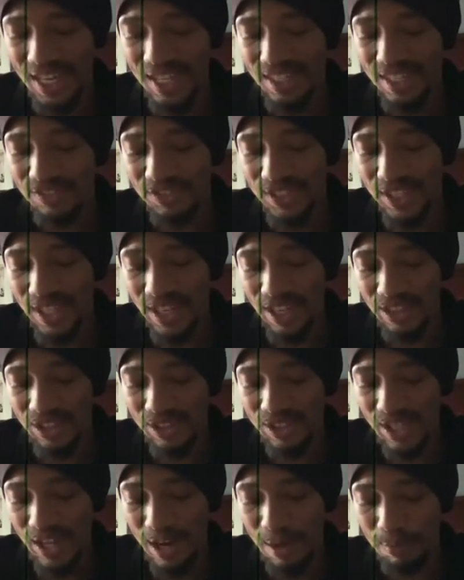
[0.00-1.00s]
Lifting
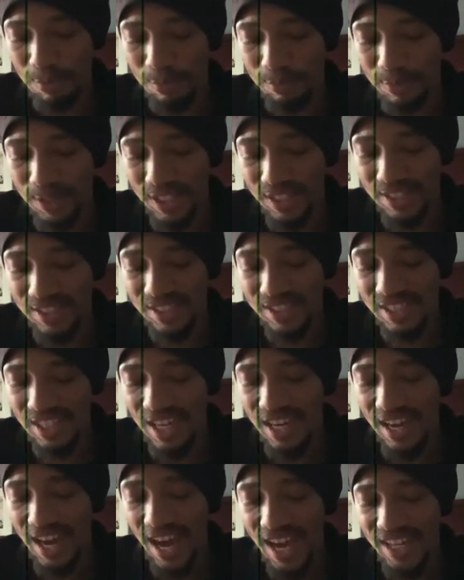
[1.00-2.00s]
others up means
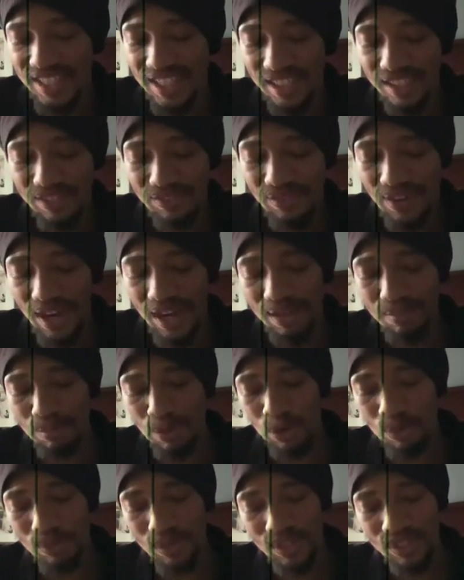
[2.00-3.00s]
identifying
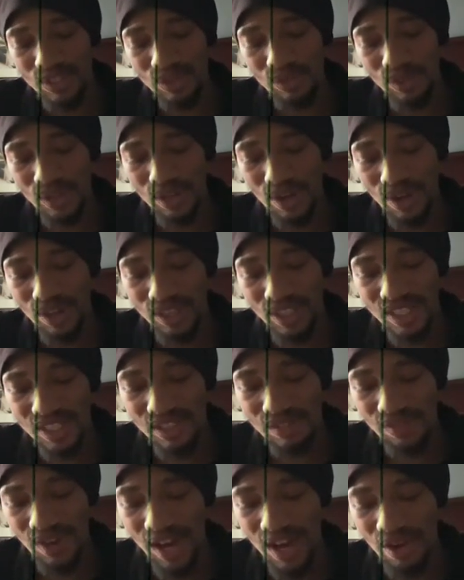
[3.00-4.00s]
moments,
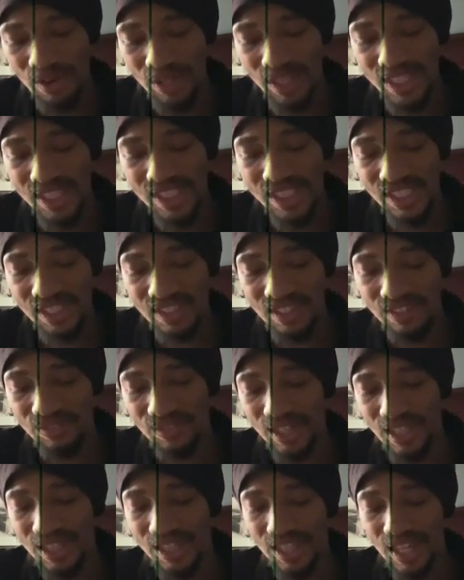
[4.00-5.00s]
regardless of how
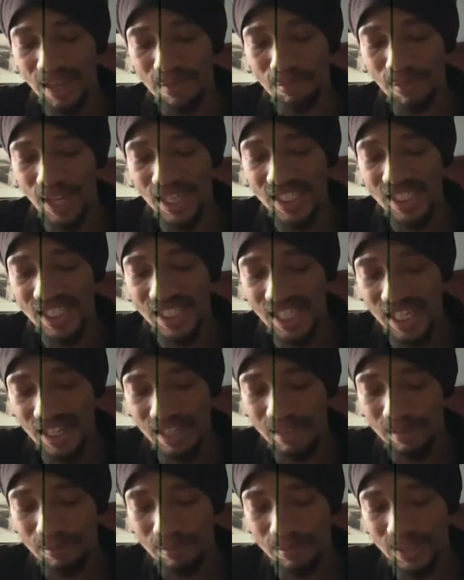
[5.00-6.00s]
insignificant they may
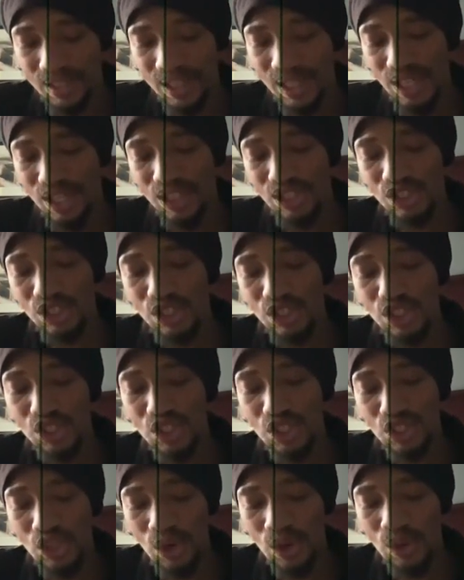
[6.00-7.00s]
seem, to
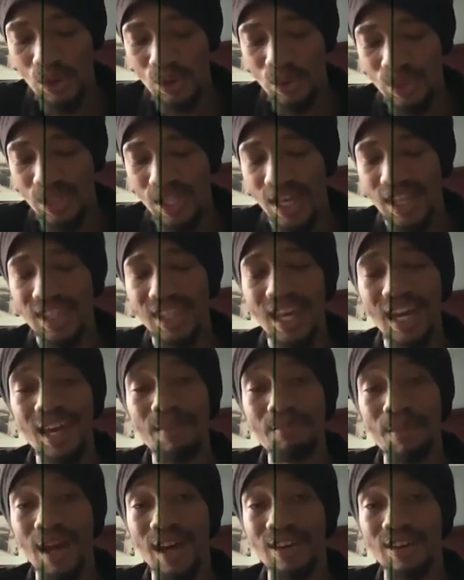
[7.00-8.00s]
show that
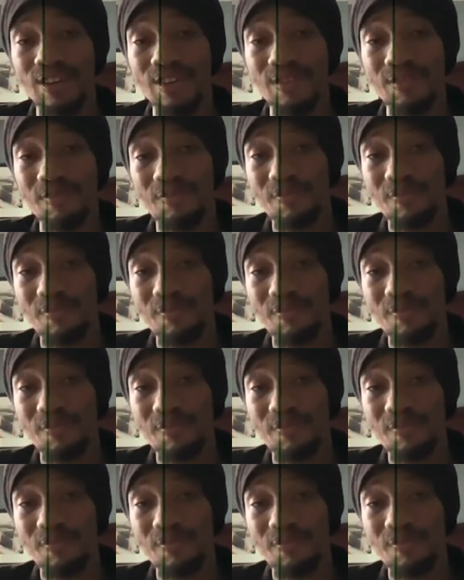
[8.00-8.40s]
they matter.